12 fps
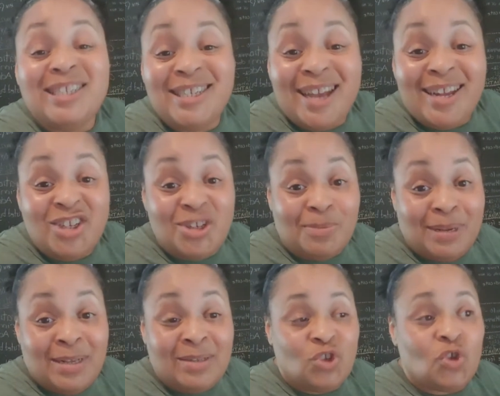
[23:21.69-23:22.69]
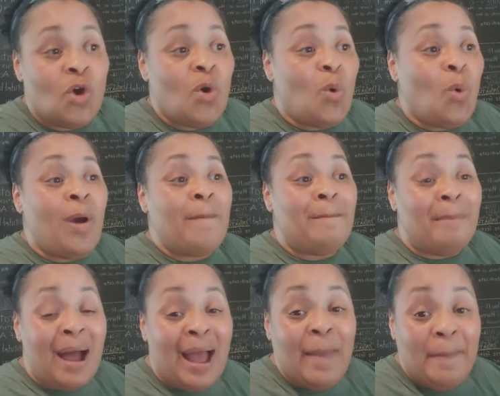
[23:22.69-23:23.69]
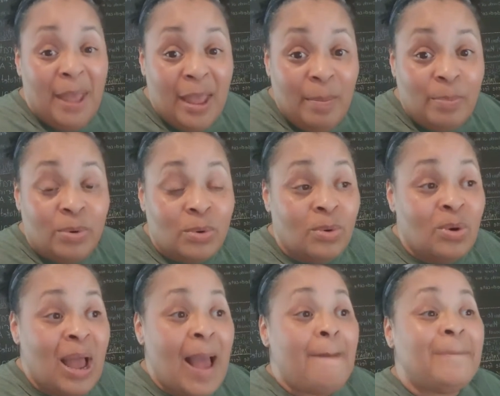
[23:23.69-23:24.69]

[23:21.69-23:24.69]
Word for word: judgments on my people